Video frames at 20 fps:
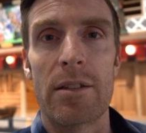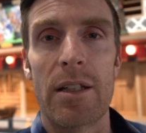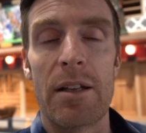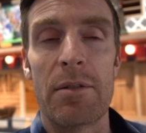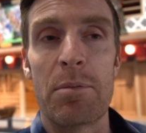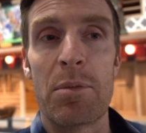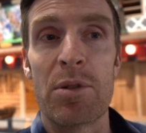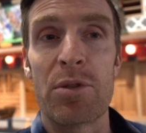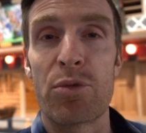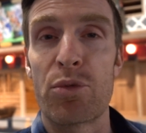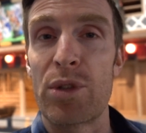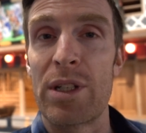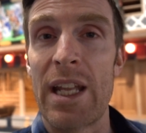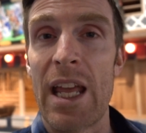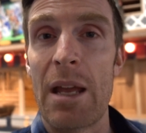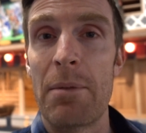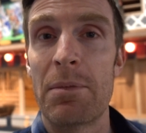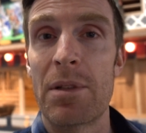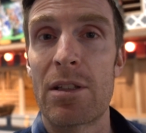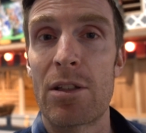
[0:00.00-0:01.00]
It was
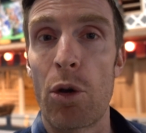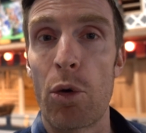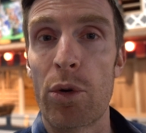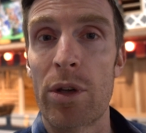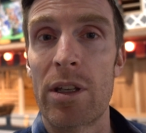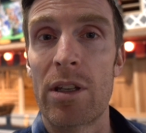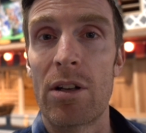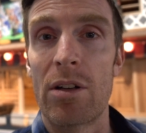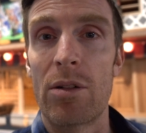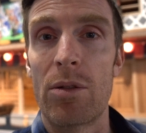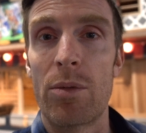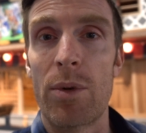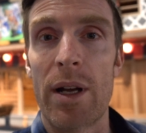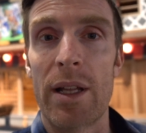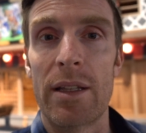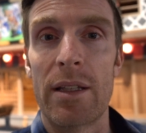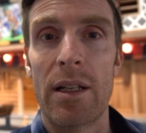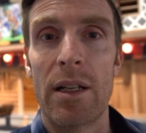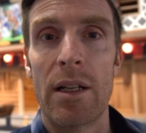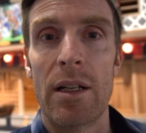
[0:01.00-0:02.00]
renamed Tokyo
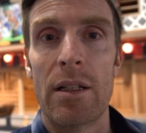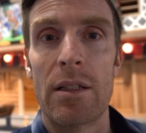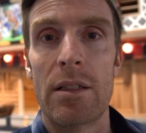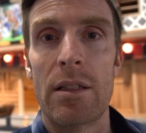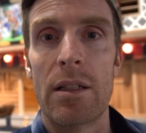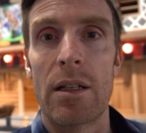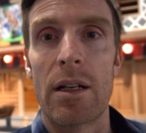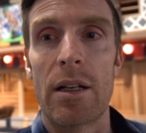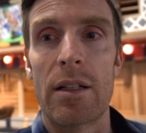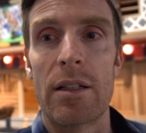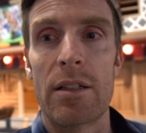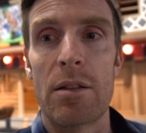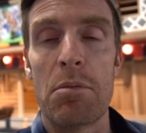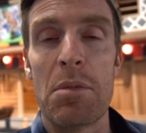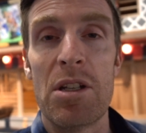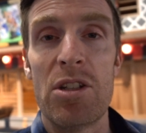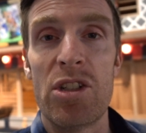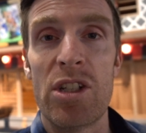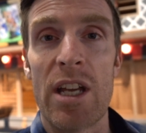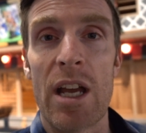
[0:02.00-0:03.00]
when the
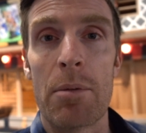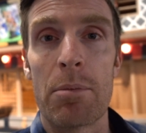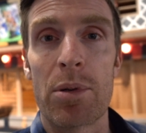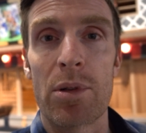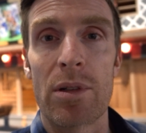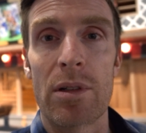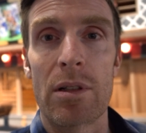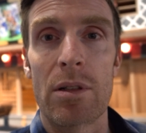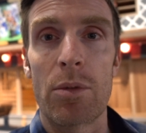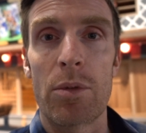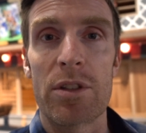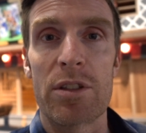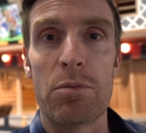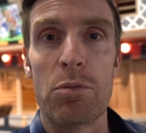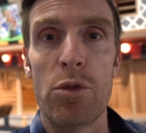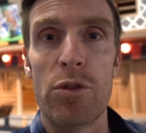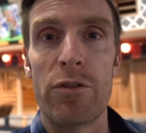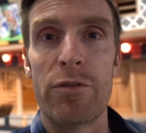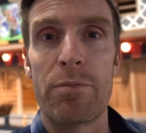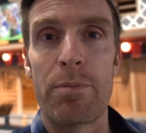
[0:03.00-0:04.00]
Meiji Emperor was
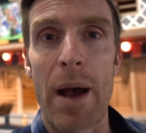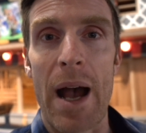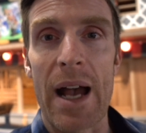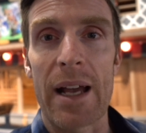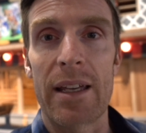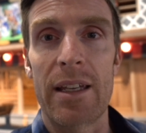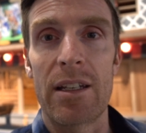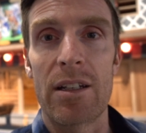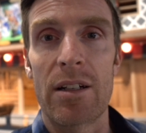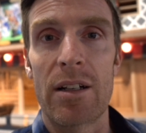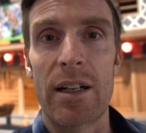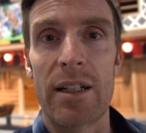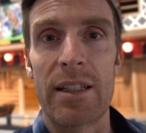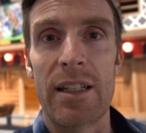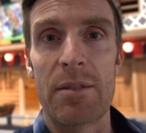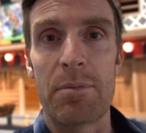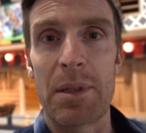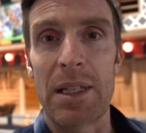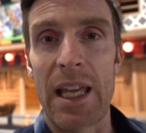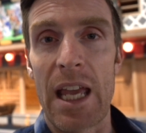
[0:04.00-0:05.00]
moved back here
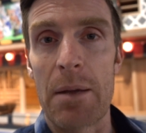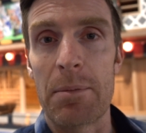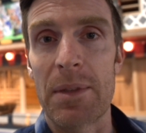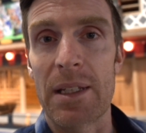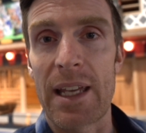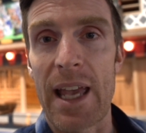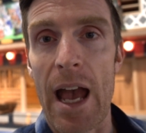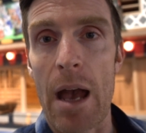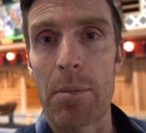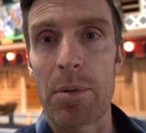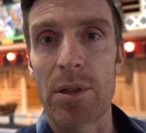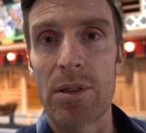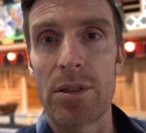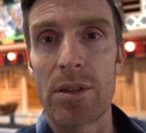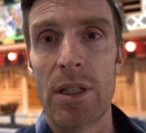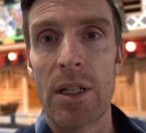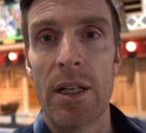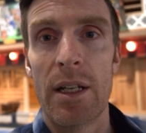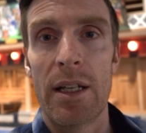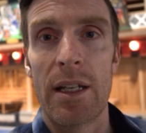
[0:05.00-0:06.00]
and it became the
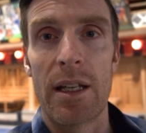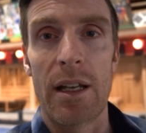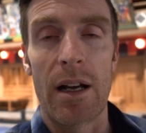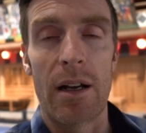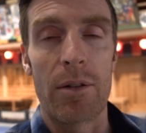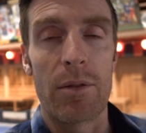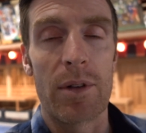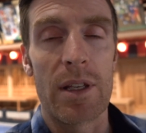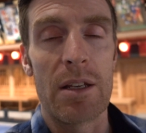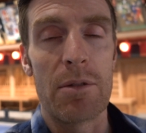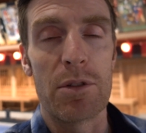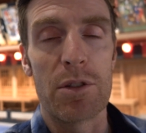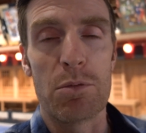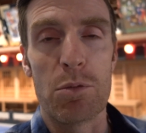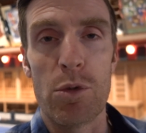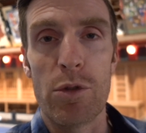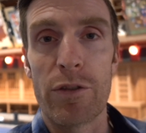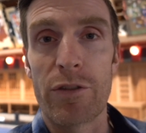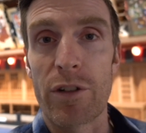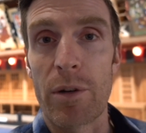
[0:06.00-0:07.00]
capital. He was
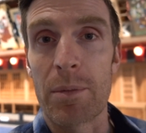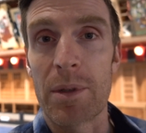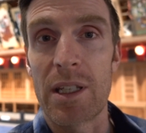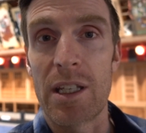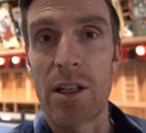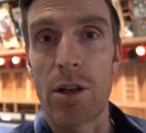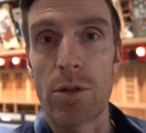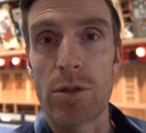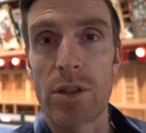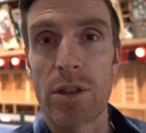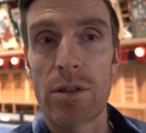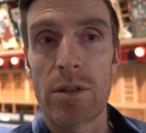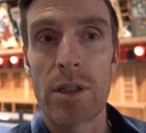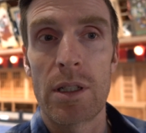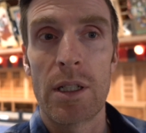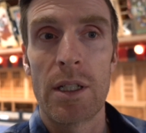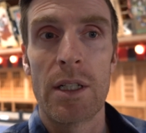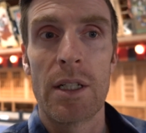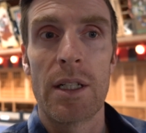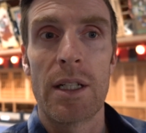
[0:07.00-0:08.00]
moved from Kyoto.
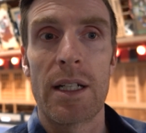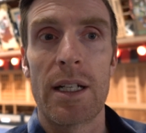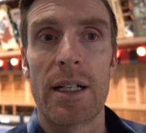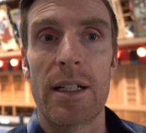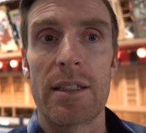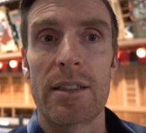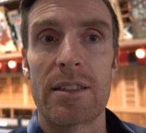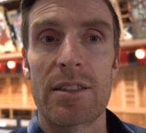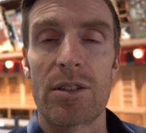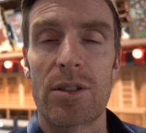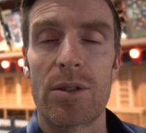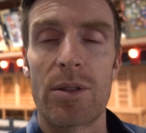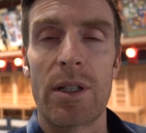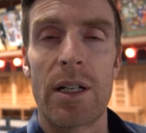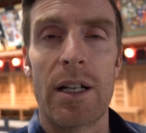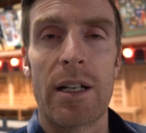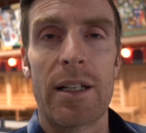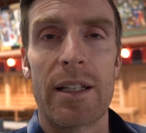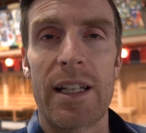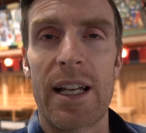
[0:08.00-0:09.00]
So
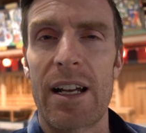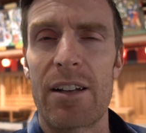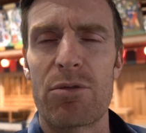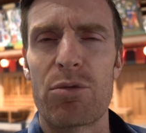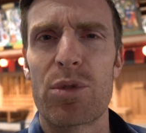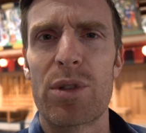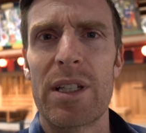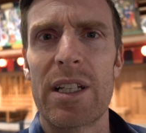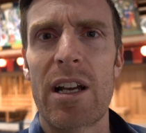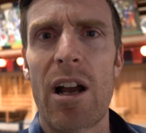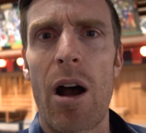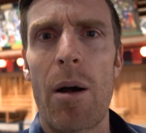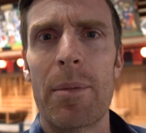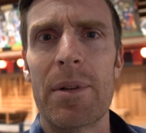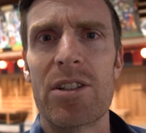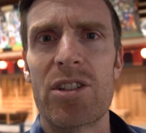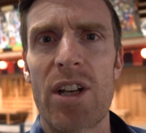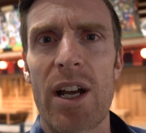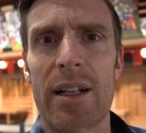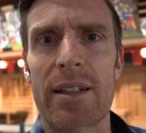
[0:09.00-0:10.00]
yeah, really come
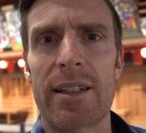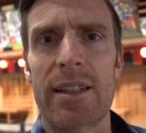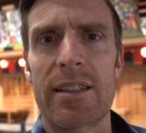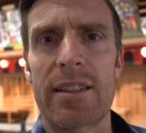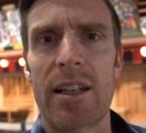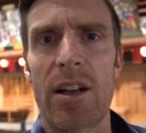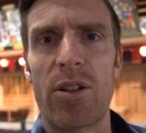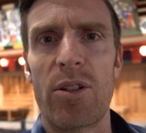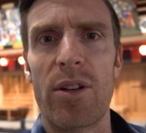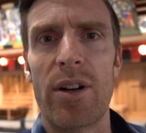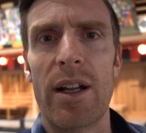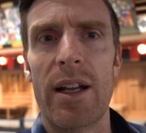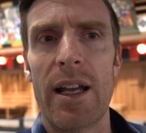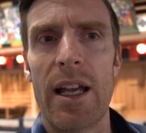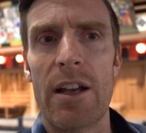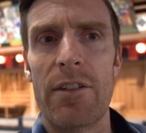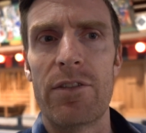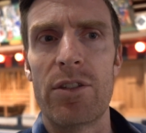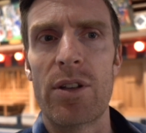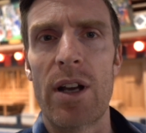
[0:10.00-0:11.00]
and check this out
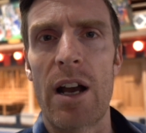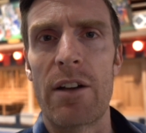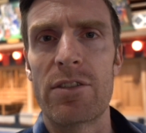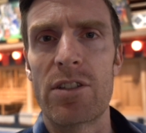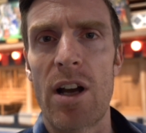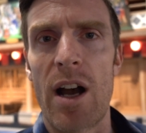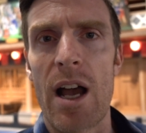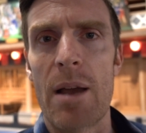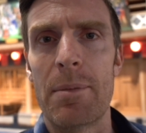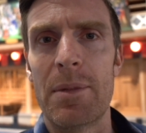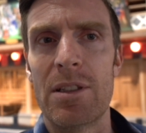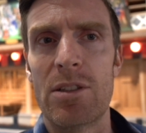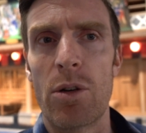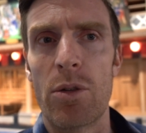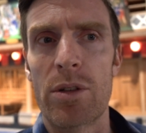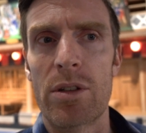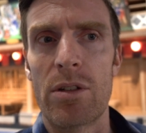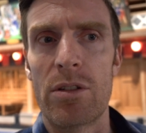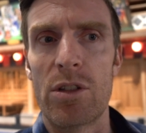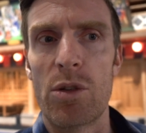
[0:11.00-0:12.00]
if you have time in
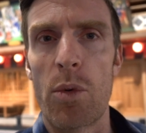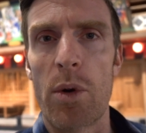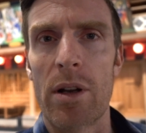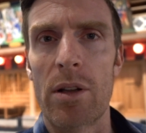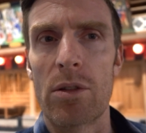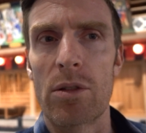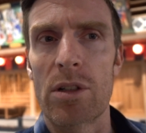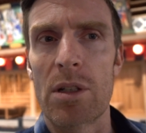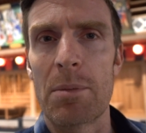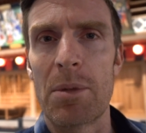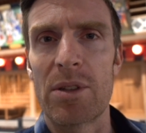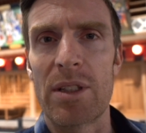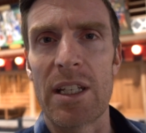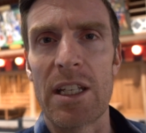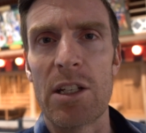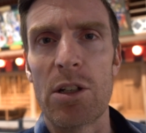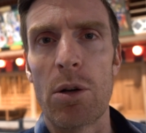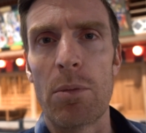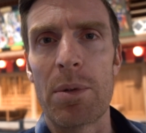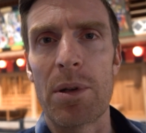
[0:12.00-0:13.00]
Tokyo and you want to learn about
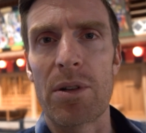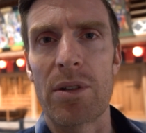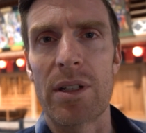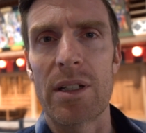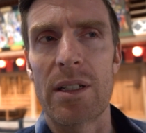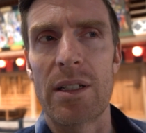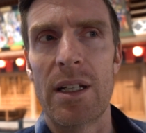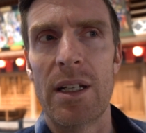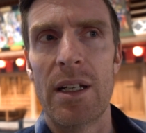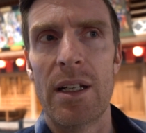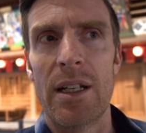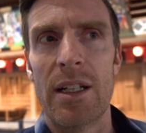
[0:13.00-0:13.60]
the Edo period.